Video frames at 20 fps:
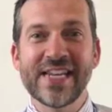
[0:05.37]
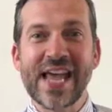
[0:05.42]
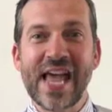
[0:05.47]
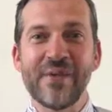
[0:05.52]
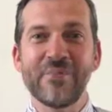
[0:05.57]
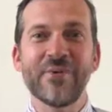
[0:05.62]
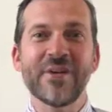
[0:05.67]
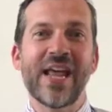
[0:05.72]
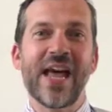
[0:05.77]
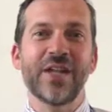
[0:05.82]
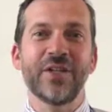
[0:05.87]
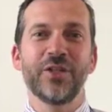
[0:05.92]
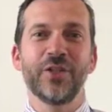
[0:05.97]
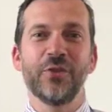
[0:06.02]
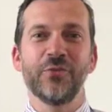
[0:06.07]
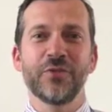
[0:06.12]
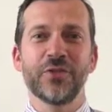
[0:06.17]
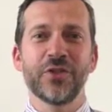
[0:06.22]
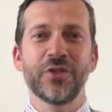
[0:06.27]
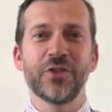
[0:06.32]
enabled our
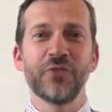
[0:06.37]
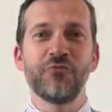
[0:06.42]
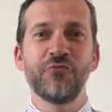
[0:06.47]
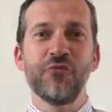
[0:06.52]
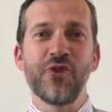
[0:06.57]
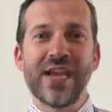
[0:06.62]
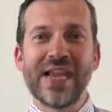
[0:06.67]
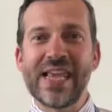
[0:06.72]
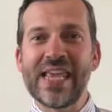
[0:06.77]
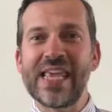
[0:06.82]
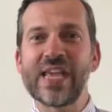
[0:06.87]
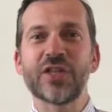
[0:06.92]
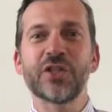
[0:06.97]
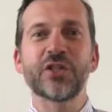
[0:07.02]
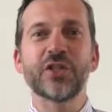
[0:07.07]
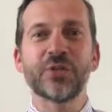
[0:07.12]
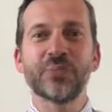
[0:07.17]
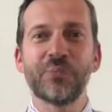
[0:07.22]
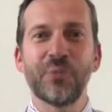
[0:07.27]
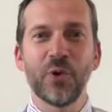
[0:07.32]
children to really
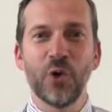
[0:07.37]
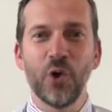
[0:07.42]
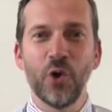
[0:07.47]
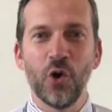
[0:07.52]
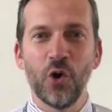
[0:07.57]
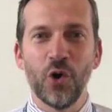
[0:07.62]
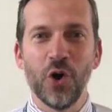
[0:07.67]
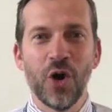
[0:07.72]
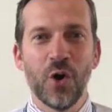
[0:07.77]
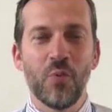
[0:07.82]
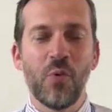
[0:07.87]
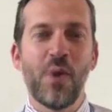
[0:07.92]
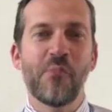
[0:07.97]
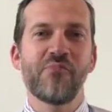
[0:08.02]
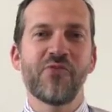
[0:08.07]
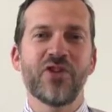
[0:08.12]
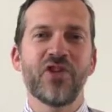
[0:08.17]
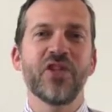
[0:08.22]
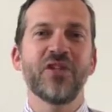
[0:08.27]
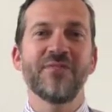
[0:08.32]
explore what
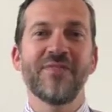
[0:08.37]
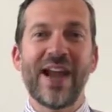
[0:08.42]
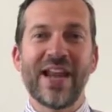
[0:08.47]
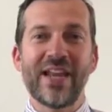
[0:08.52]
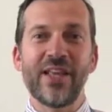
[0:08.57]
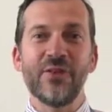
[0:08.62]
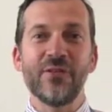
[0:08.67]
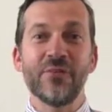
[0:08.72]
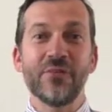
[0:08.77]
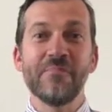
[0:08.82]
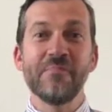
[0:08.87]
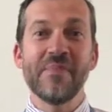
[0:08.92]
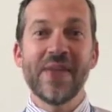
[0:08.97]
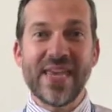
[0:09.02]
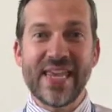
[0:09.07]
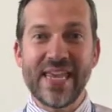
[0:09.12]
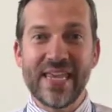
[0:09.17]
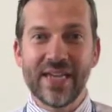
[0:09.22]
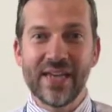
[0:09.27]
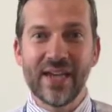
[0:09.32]
British values
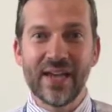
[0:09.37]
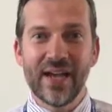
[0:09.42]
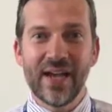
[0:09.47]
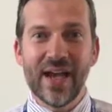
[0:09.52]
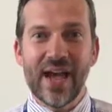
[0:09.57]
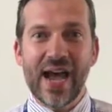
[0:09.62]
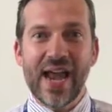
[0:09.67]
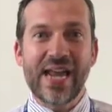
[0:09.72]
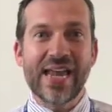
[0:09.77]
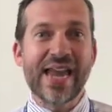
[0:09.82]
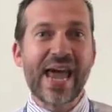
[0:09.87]
mean and